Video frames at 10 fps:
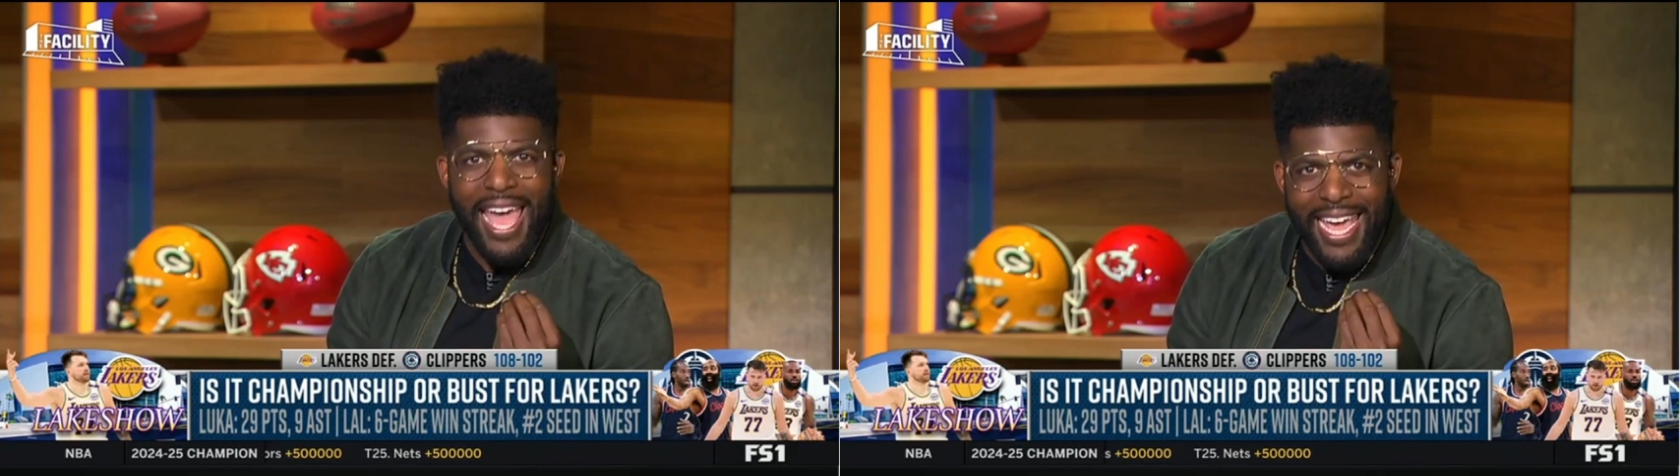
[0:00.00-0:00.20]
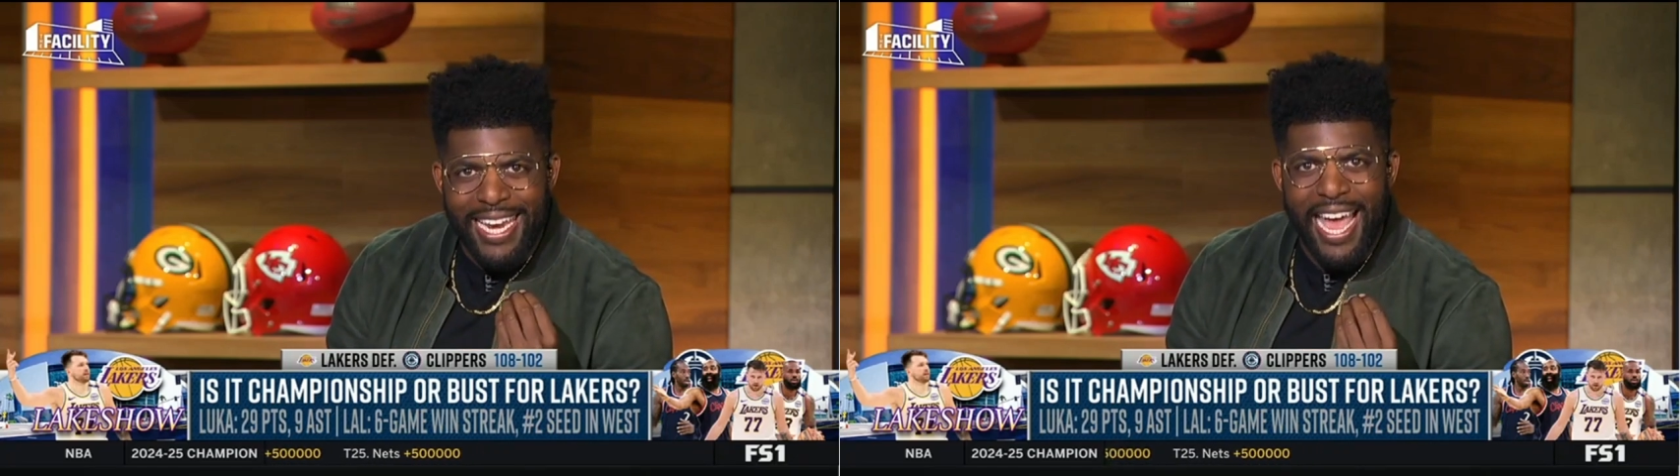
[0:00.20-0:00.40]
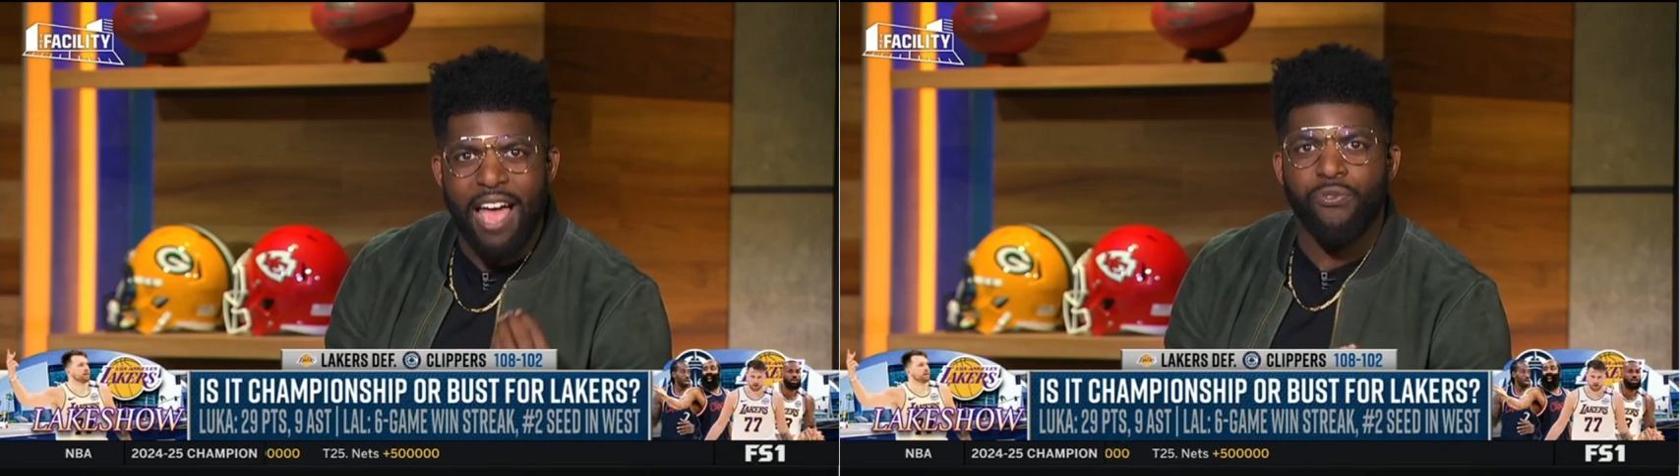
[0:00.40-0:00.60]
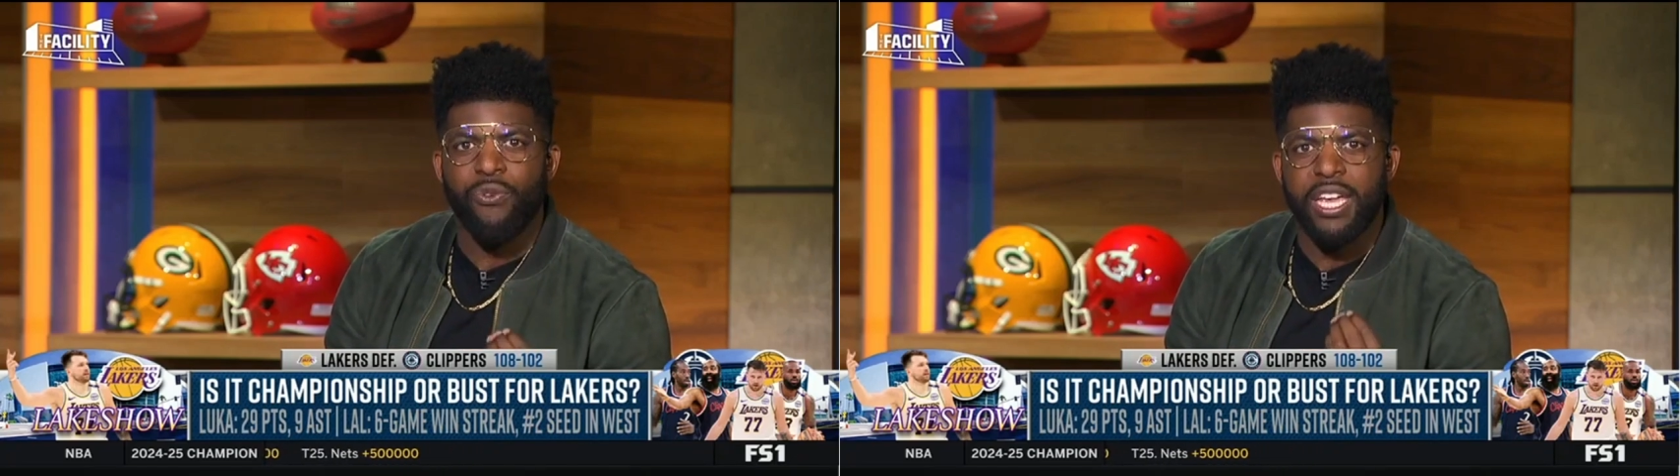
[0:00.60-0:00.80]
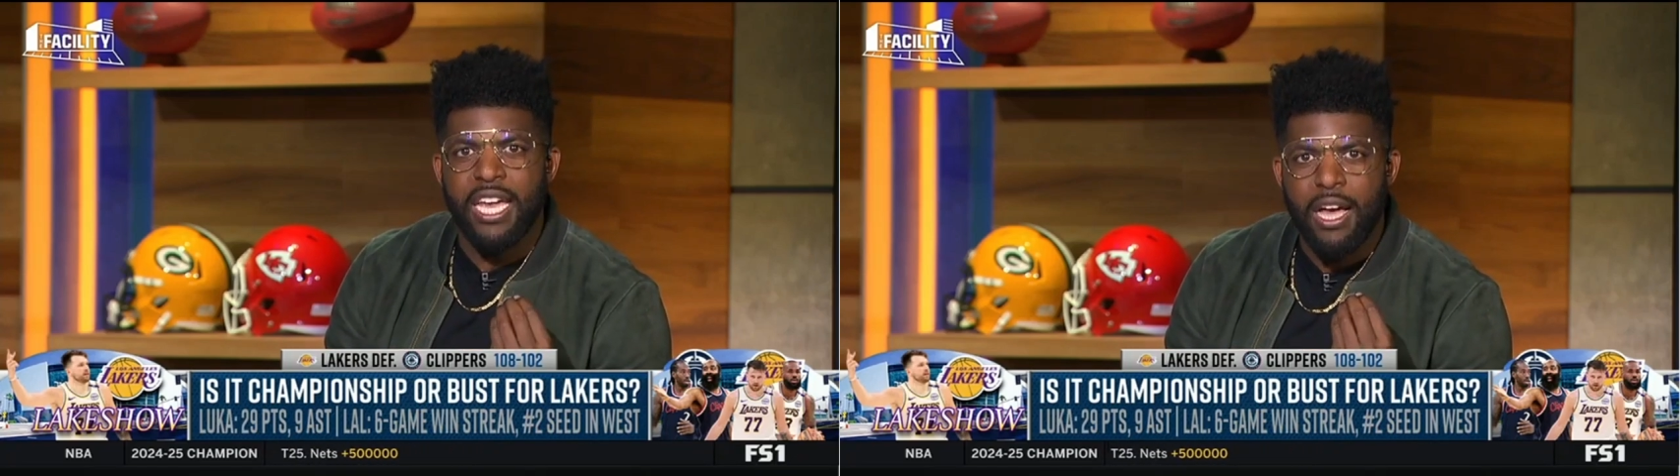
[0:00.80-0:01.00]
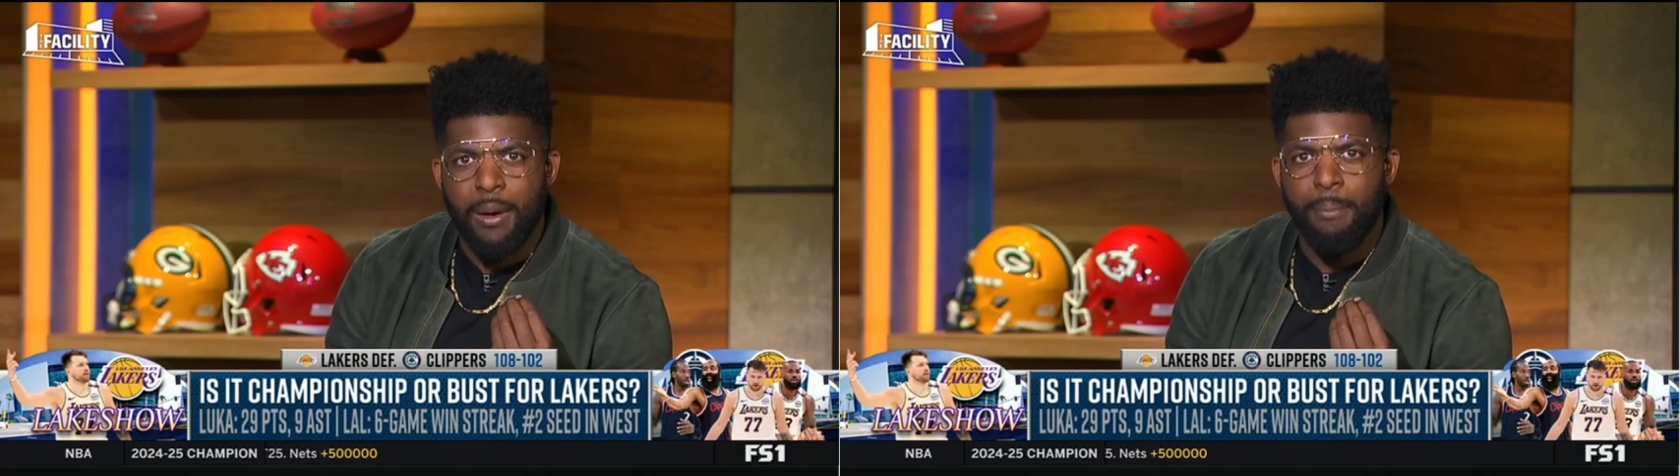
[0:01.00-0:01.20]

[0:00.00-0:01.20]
at every